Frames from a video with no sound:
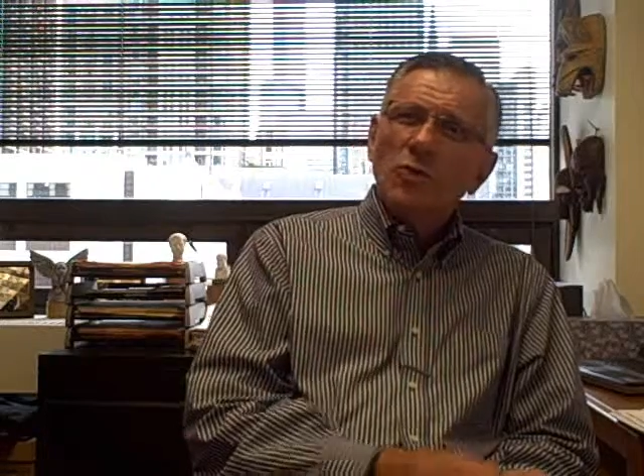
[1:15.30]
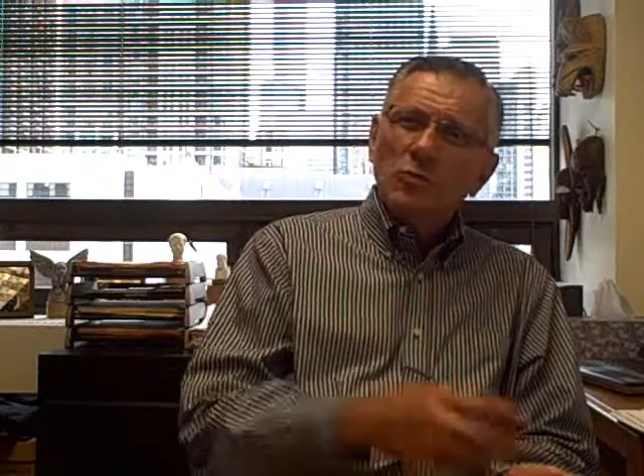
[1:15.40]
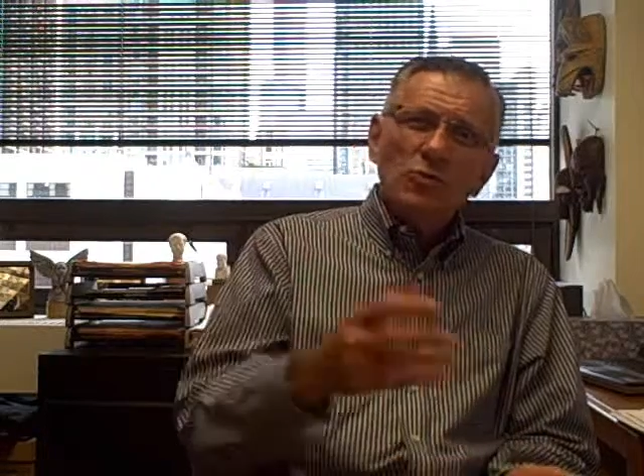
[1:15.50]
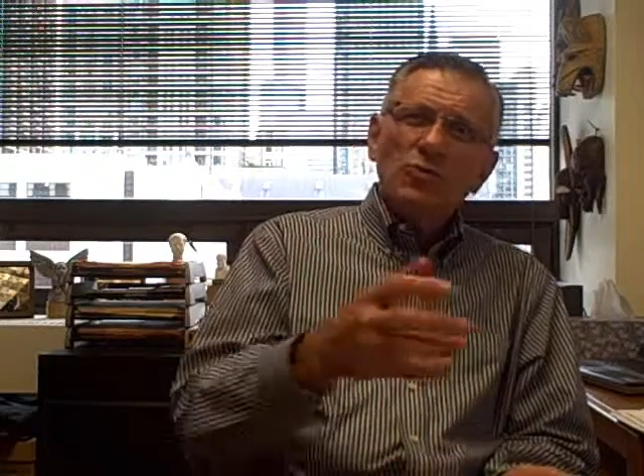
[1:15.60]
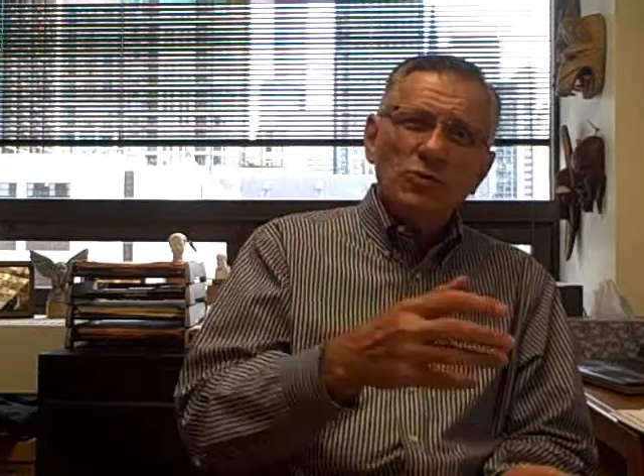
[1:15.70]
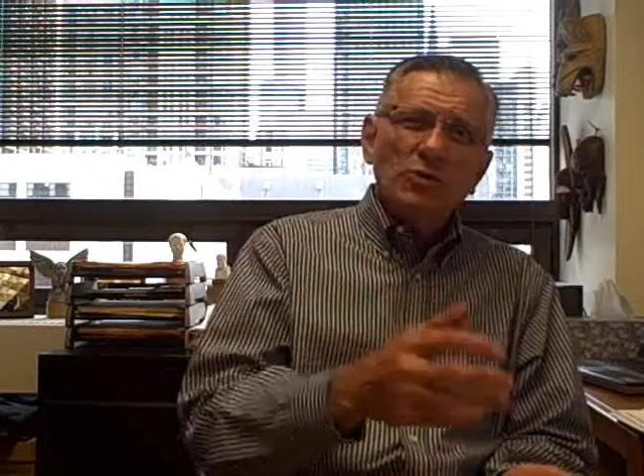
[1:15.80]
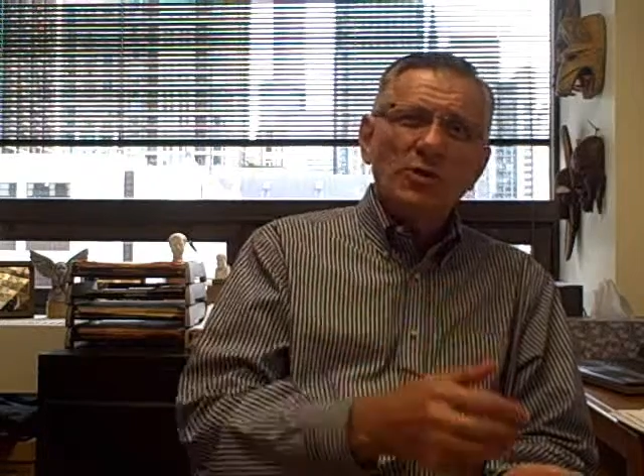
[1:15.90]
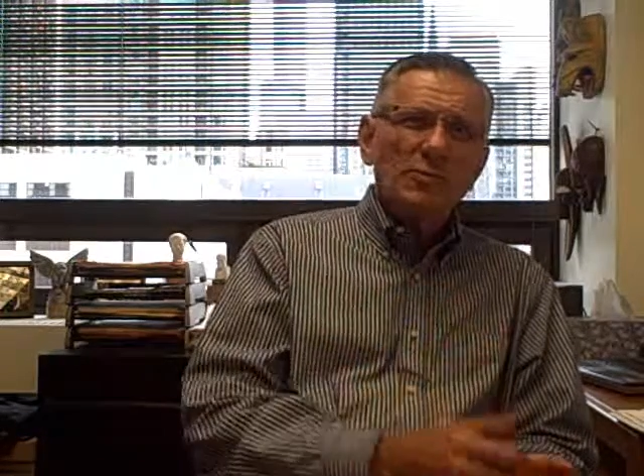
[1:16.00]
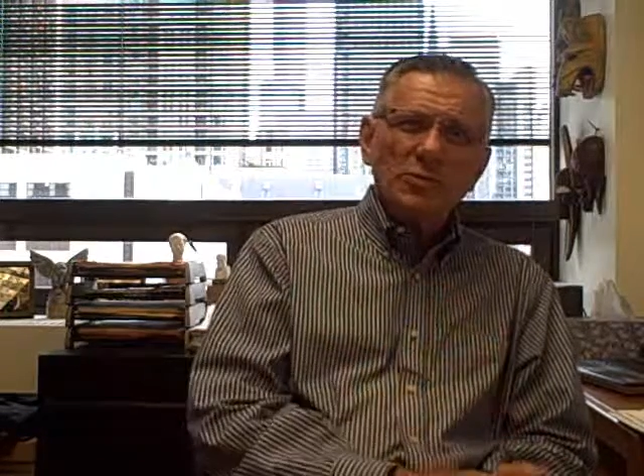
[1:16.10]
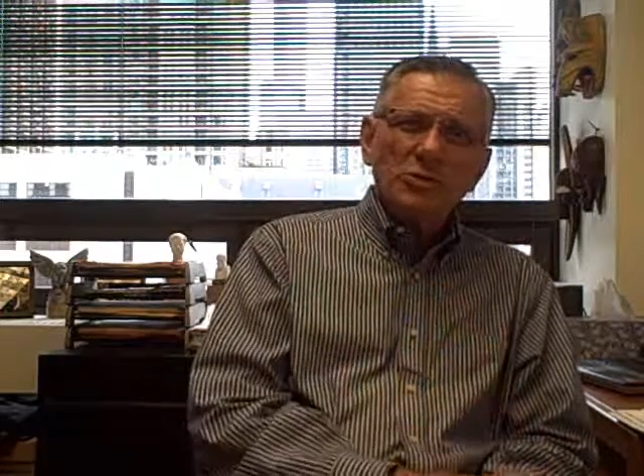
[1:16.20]
or move to
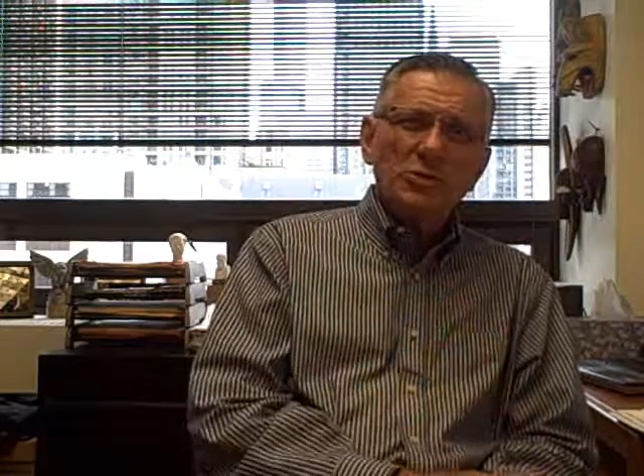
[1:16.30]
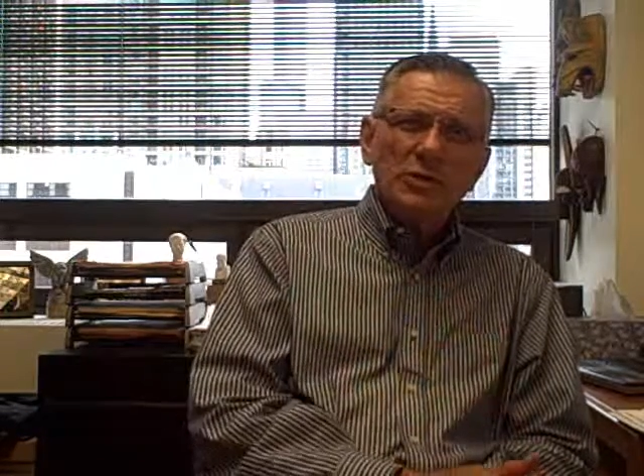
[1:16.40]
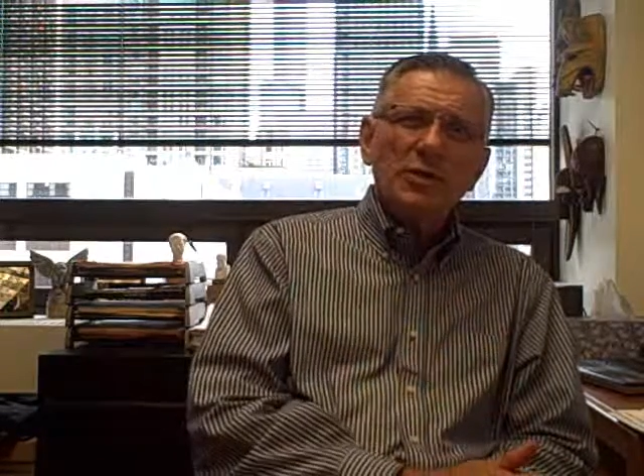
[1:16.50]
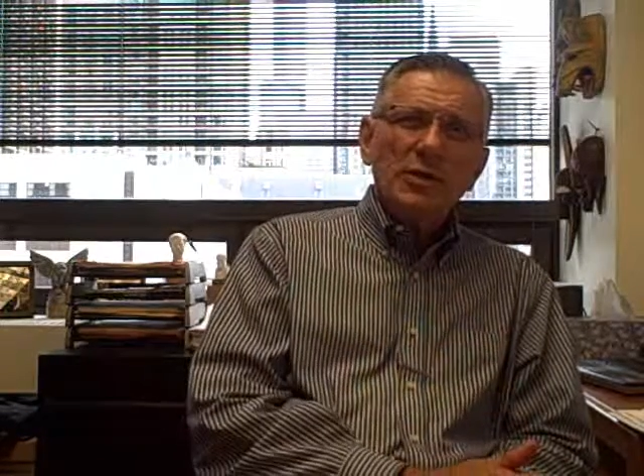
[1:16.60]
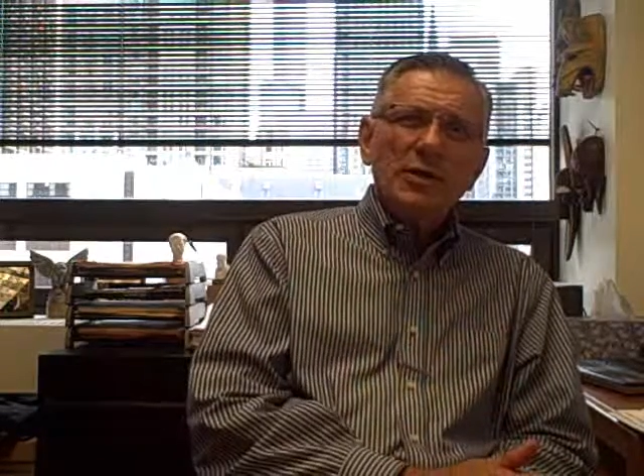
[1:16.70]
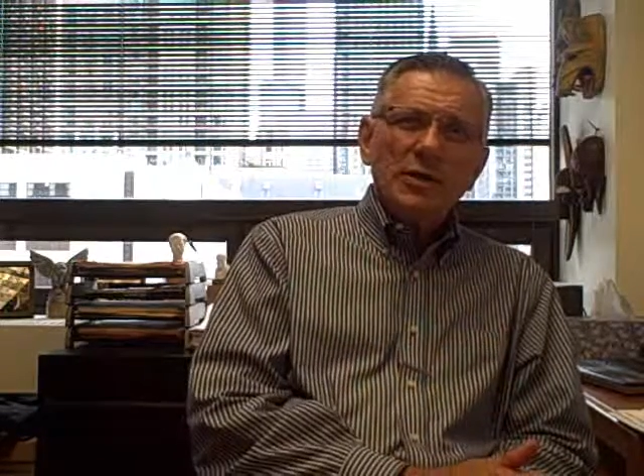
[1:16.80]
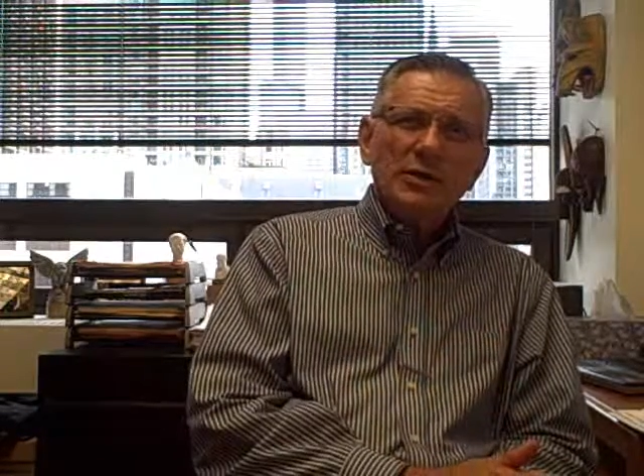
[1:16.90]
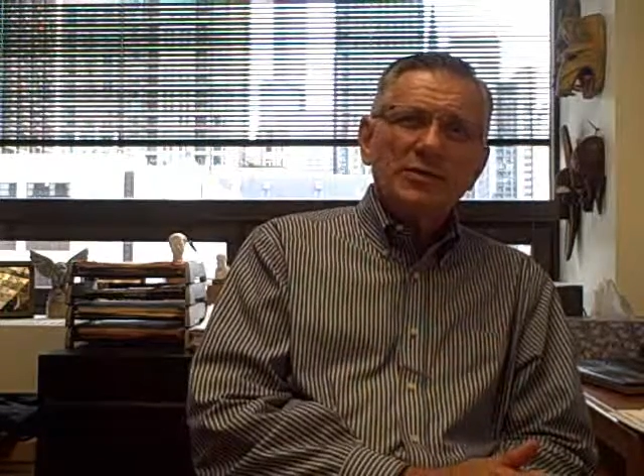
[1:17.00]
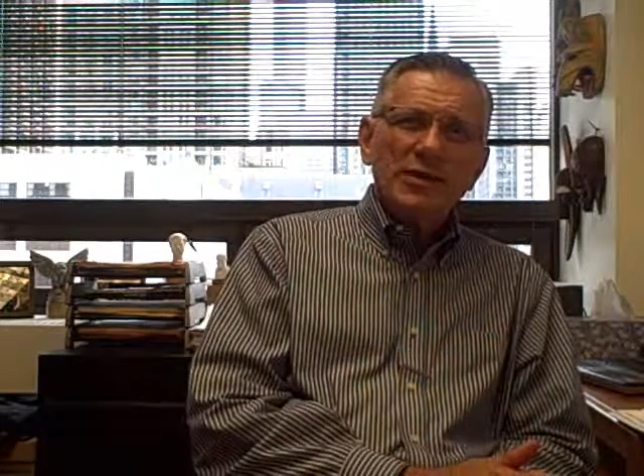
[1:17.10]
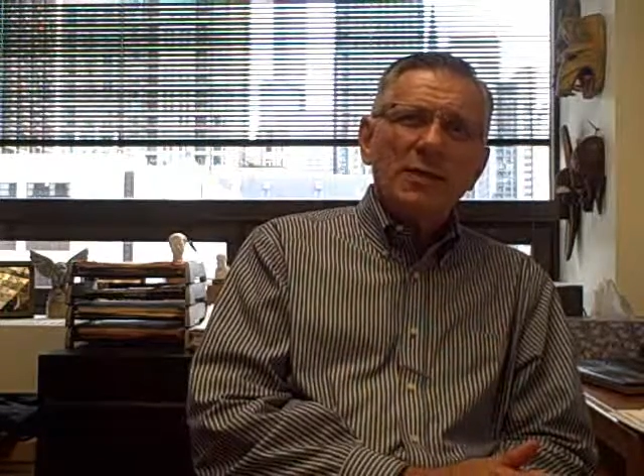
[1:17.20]
another position,
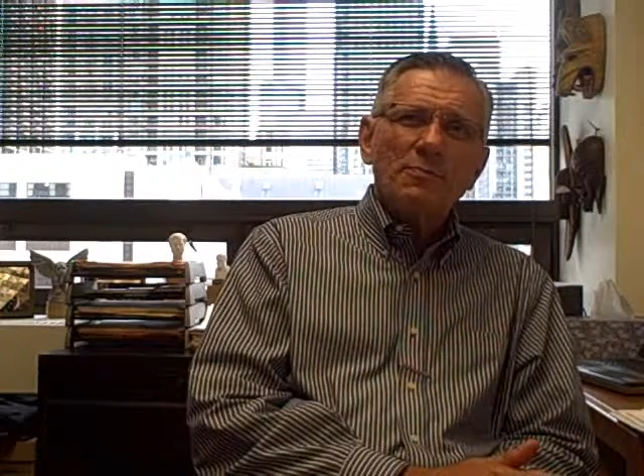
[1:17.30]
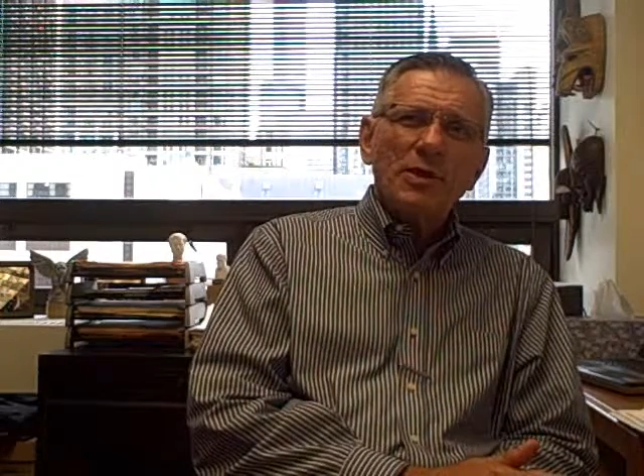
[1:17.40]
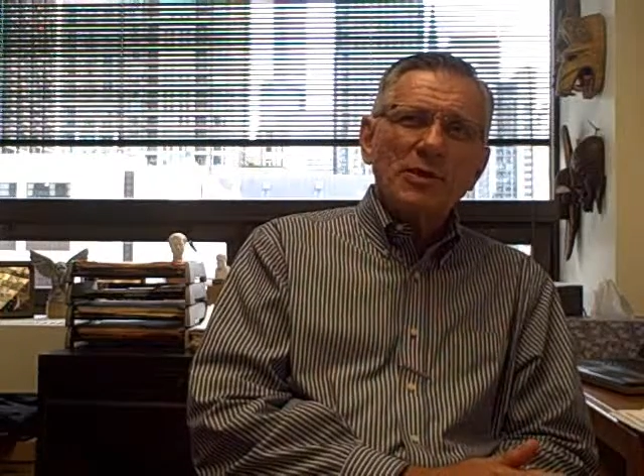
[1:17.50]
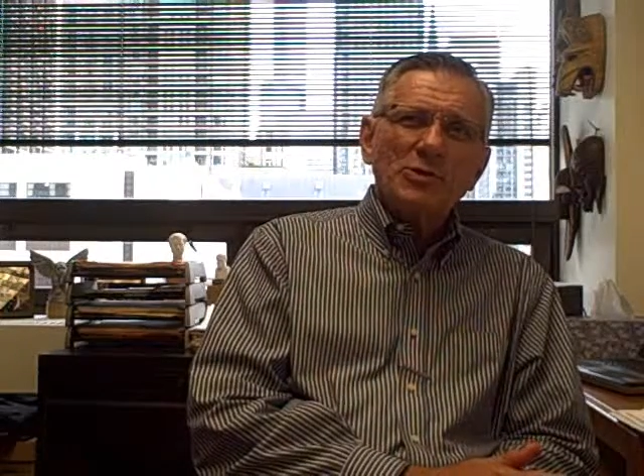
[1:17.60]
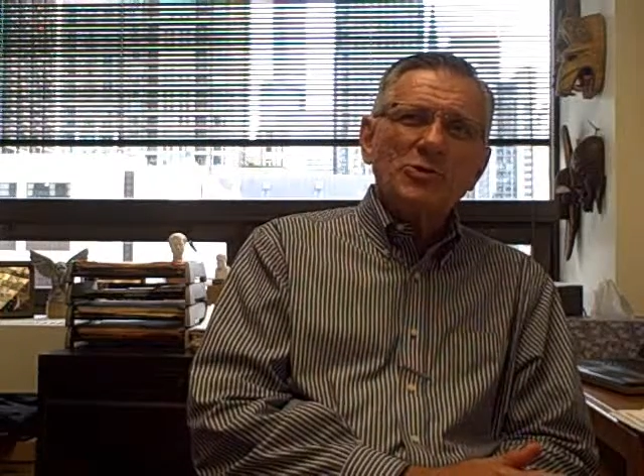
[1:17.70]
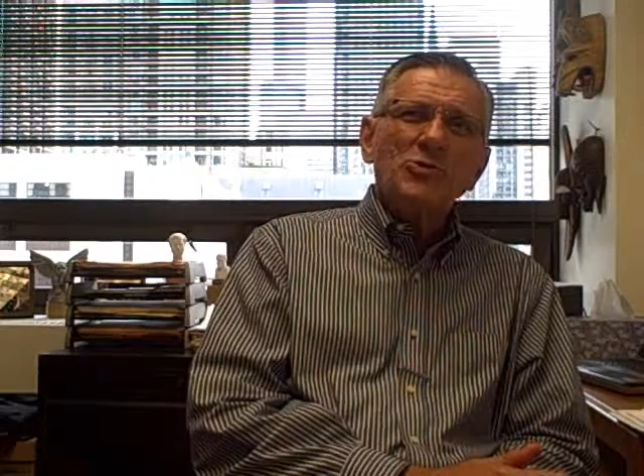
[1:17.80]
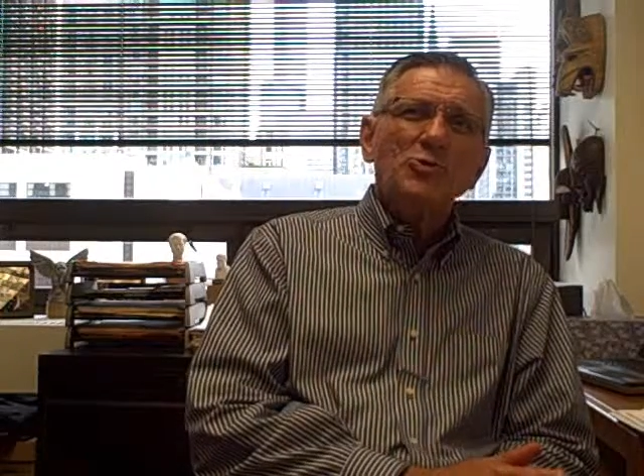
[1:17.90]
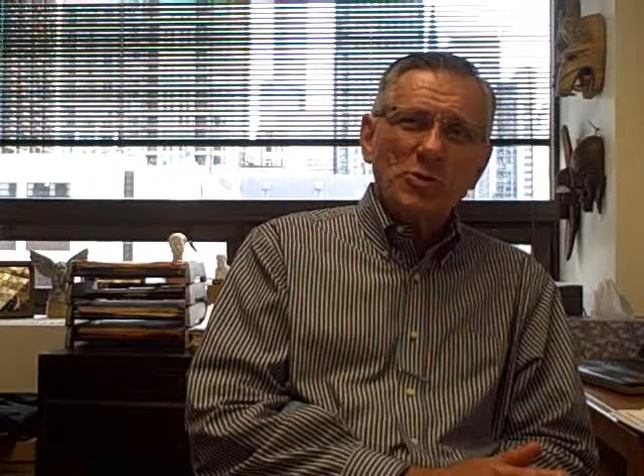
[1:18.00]
he stopped making